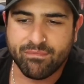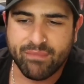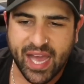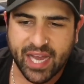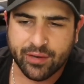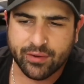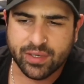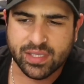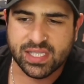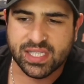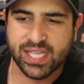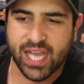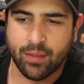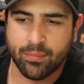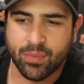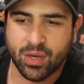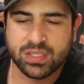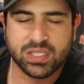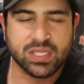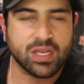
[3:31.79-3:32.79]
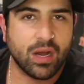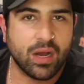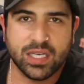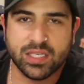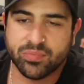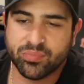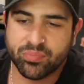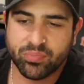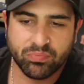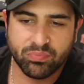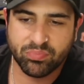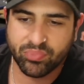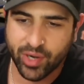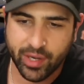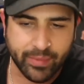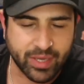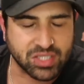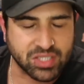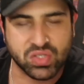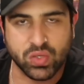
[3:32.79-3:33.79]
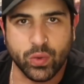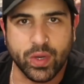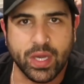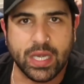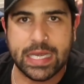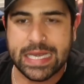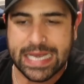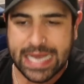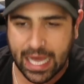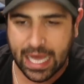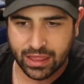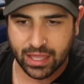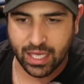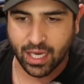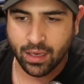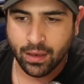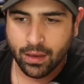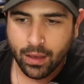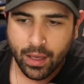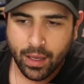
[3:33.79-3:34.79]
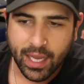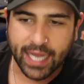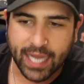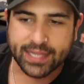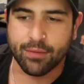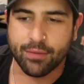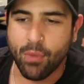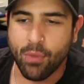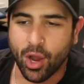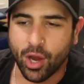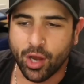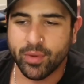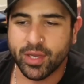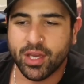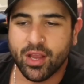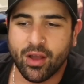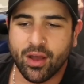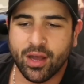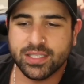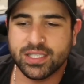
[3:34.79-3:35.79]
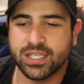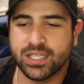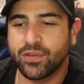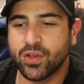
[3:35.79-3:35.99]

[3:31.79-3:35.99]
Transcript: Mana and Sandbox guys pretty much doing nothing at the moment, guys.